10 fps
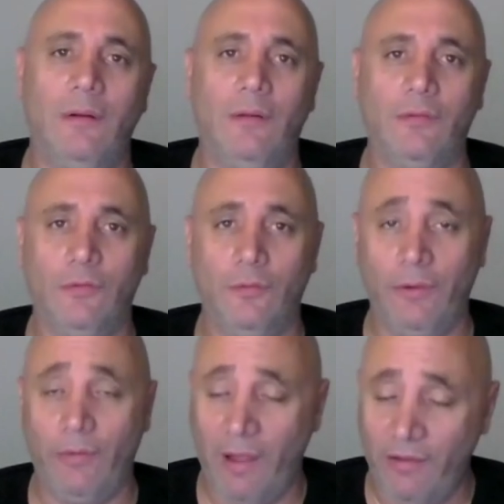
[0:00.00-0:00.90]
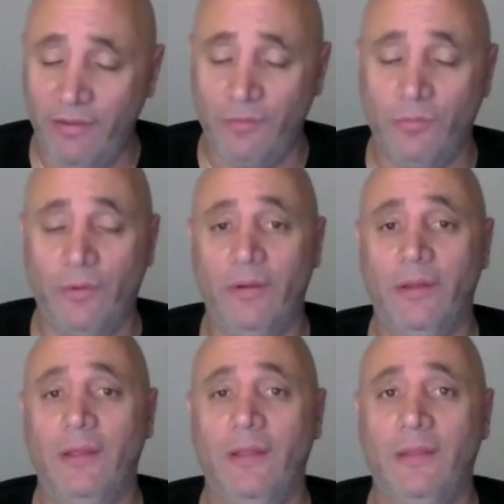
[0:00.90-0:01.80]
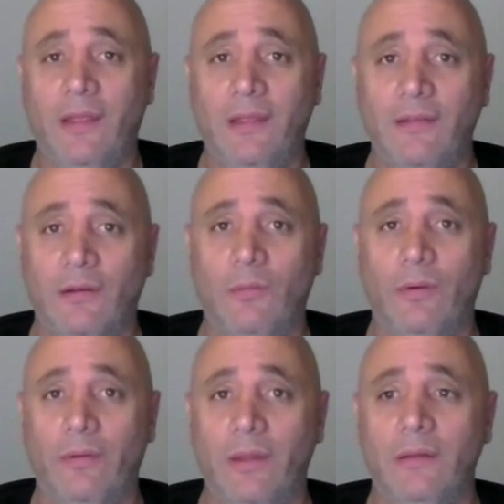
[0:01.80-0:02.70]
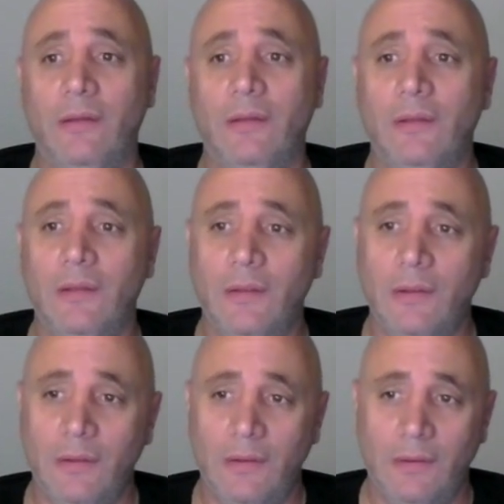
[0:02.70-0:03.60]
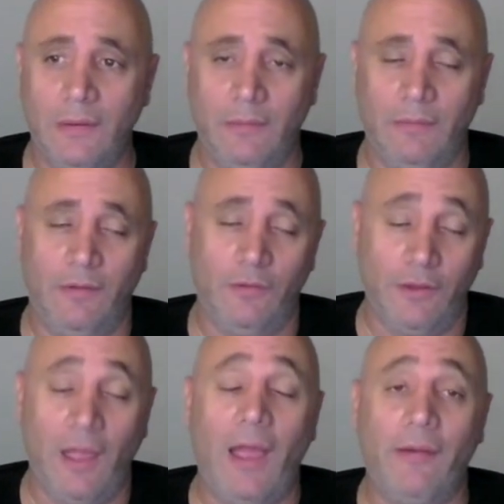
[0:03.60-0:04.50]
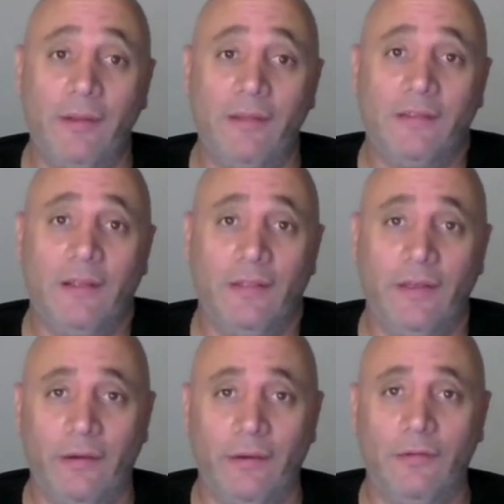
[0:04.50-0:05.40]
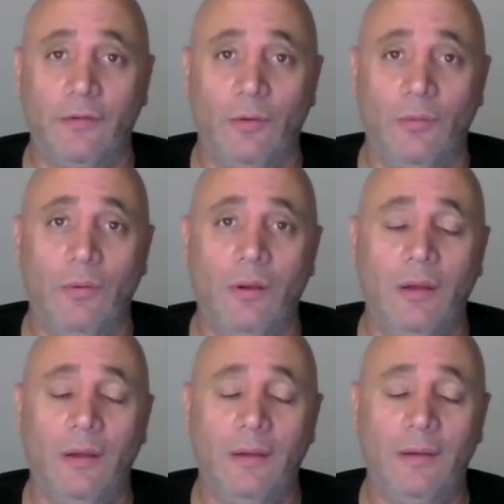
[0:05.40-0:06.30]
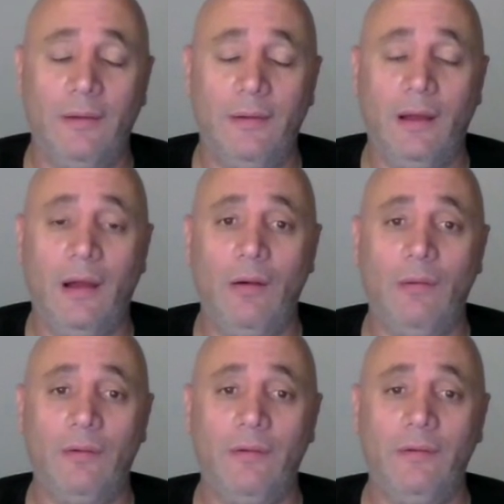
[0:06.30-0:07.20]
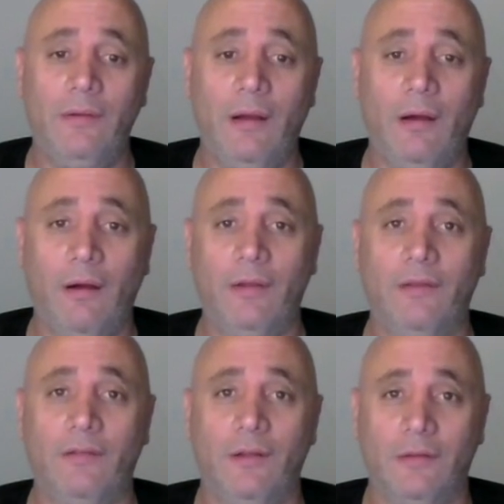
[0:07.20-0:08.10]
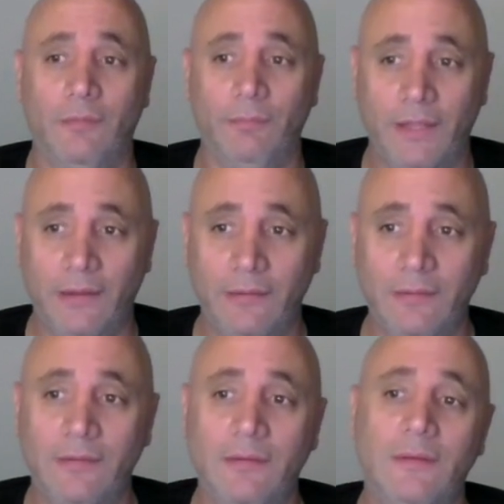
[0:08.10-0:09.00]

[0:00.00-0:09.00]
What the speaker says: Also, Mayrav is worried, and the kids are worried. Because Yair is still there, so our heart is not complete.